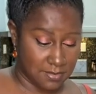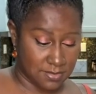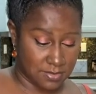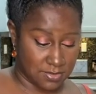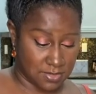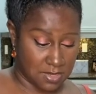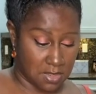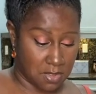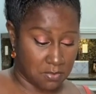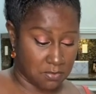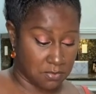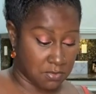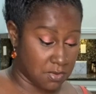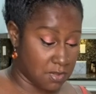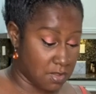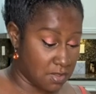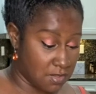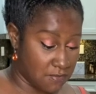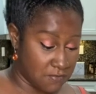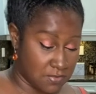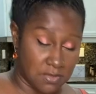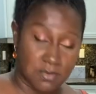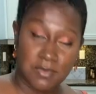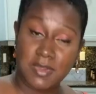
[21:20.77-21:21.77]
So
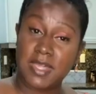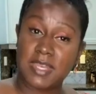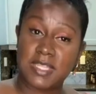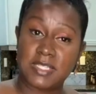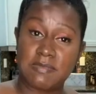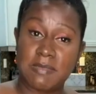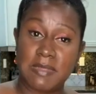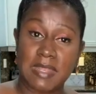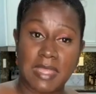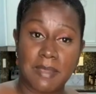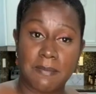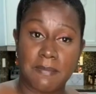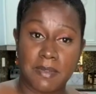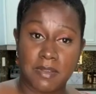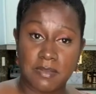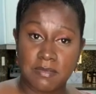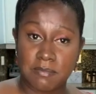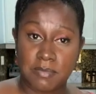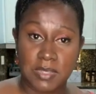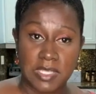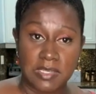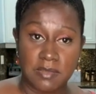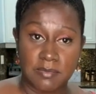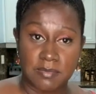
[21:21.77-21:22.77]
if you got to smell like
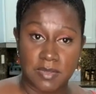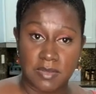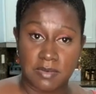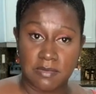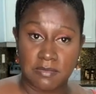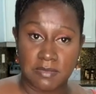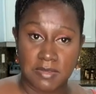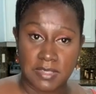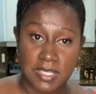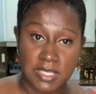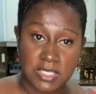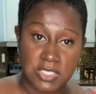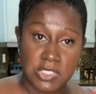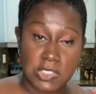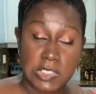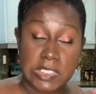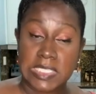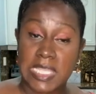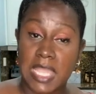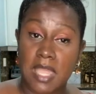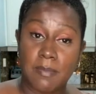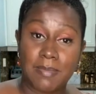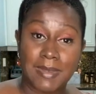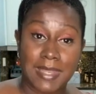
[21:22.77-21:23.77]
burnt peanut butter to get your
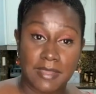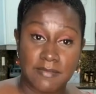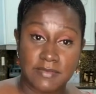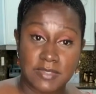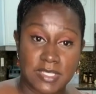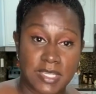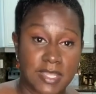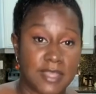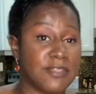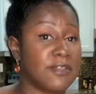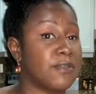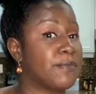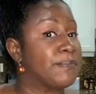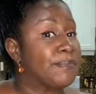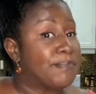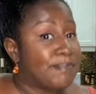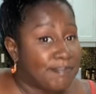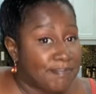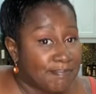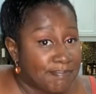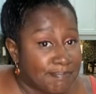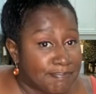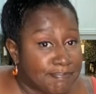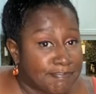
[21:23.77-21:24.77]
scalp life together,
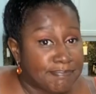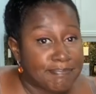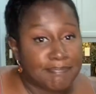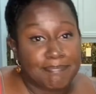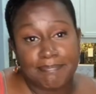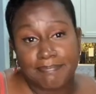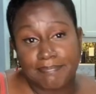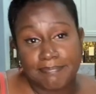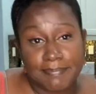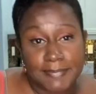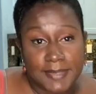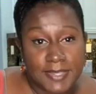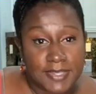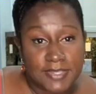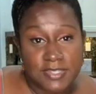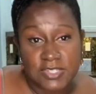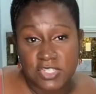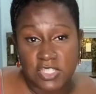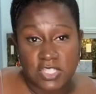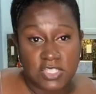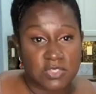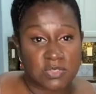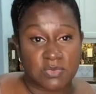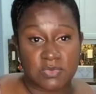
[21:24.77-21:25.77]
it's
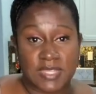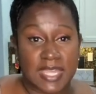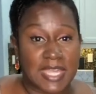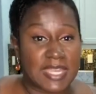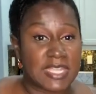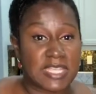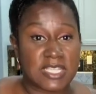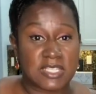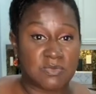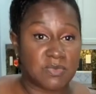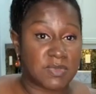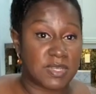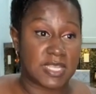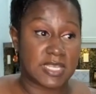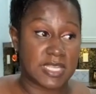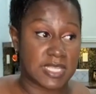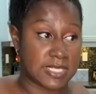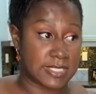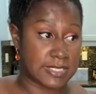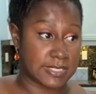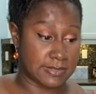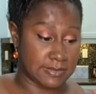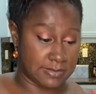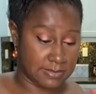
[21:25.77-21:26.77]
just, that is what it
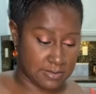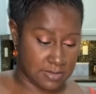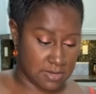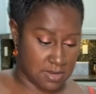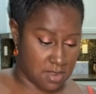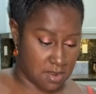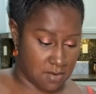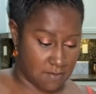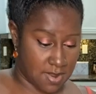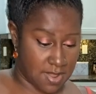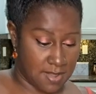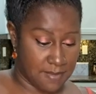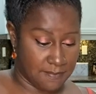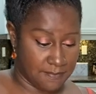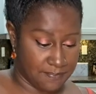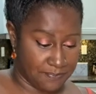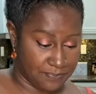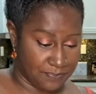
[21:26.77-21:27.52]
is, all right?